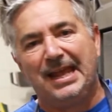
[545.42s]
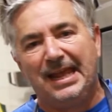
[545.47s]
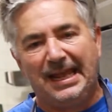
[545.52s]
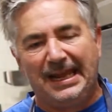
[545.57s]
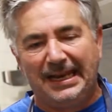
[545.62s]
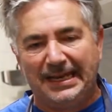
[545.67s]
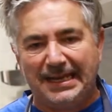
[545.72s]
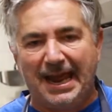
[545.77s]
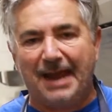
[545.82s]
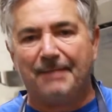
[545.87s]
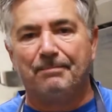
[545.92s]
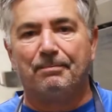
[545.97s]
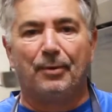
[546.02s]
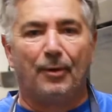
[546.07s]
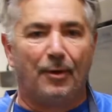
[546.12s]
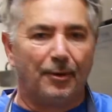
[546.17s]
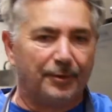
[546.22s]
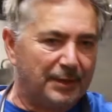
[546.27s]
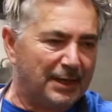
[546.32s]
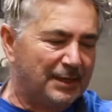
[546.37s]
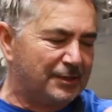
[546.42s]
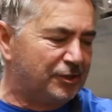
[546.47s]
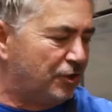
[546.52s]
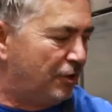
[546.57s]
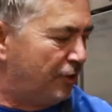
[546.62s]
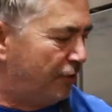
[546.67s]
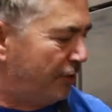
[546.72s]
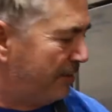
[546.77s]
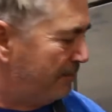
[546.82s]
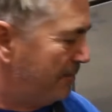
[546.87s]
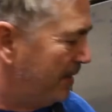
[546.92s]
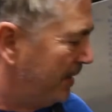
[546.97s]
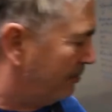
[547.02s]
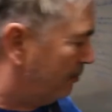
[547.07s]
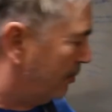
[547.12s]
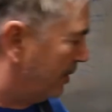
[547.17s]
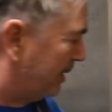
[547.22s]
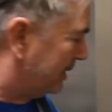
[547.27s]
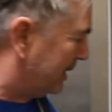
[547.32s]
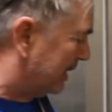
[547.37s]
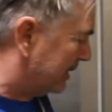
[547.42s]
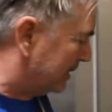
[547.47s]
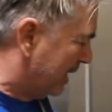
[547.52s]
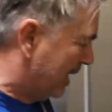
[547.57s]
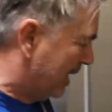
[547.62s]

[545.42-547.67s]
in that pot. I'll show you in a minute what it is.